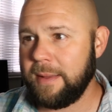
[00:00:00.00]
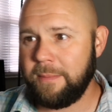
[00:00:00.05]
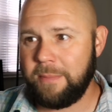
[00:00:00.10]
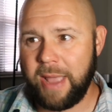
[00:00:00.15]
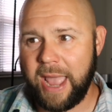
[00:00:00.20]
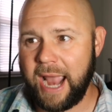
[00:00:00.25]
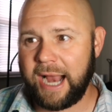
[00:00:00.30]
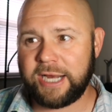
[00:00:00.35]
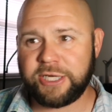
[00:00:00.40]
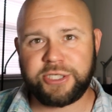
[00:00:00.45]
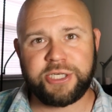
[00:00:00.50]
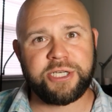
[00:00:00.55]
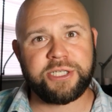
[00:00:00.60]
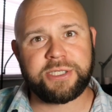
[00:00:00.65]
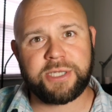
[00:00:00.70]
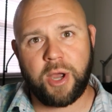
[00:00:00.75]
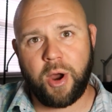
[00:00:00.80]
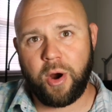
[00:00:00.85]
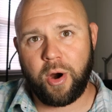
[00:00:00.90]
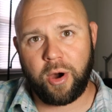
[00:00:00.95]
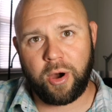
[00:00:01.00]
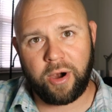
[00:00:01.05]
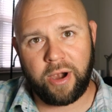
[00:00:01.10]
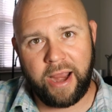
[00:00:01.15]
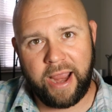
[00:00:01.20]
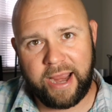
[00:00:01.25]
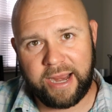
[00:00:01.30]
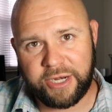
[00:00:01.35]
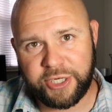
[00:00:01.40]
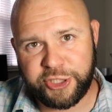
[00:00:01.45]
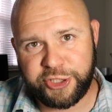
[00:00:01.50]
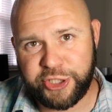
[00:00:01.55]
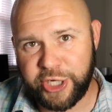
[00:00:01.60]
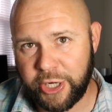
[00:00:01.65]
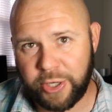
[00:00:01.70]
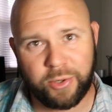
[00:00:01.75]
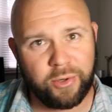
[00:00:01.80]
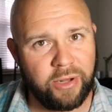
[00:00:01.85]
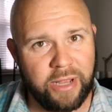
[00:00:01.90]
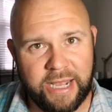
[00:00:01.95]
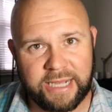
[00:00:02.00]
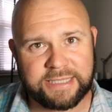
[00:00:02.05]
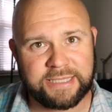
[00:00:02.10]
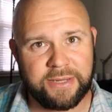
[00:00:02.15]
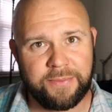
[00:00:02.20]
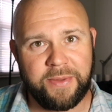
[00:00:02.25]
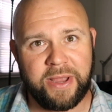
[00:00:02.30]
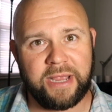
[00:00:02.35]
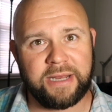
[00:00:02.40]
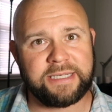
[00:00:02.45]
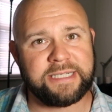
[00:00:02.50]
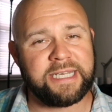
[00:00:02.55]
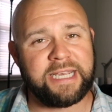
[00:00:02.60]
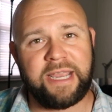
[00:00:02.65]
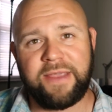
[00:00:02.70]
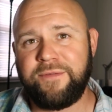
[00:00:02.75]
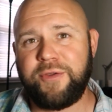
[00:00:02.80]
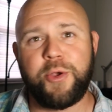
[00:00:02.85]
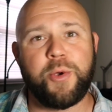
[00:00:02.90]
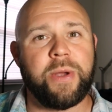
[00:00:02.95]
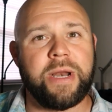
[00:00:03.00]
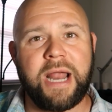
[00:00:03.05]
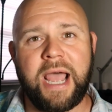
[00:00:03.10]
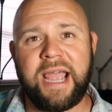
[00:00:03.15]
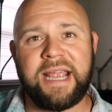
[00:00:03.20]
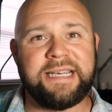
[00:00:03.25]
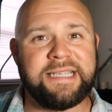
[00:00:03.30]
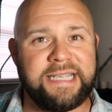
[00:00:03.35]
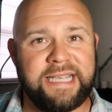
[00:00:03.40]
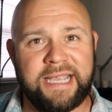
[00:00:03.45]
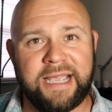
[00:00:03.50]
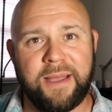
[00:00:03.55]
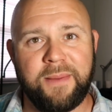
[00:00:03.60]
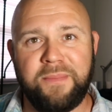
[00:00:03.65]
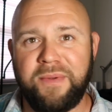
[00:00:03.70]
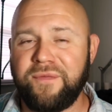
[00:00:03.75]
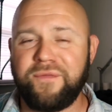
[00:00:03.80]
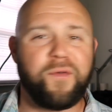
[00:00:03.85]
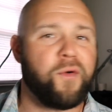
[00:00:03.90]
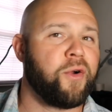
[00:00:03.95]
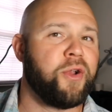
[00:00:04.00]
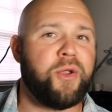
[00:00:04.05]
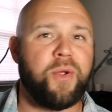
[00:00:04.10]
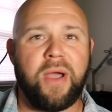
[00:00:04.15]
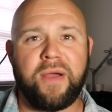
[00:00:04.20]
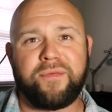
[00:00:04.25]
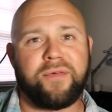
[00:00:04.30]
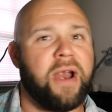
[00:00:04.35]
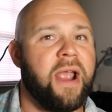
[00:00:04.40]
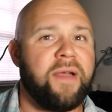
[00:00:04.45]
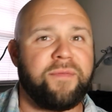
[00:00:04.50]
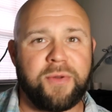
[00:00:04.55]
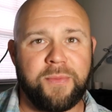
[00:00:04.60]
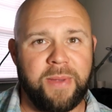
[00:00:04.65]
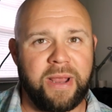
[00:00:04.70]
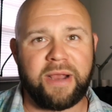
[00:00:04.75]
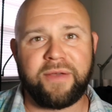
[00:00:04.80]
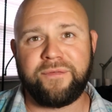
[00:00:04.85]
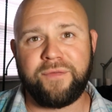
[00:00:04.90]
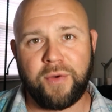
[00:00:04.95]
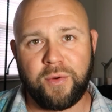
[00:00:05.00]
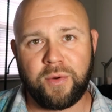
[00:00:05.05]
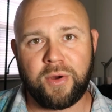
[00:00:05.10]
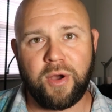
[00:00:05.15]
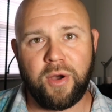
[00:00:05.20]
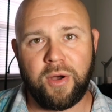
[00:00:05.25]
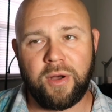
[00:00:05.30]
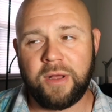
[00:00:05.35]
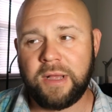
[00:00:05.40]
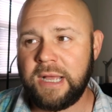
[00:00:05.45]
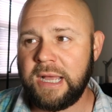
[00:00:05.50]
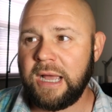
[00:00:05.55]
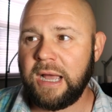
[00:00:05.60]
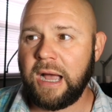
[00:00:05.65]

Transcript: Packages are a general estimate to give you an idea before you ever have to make a phone call.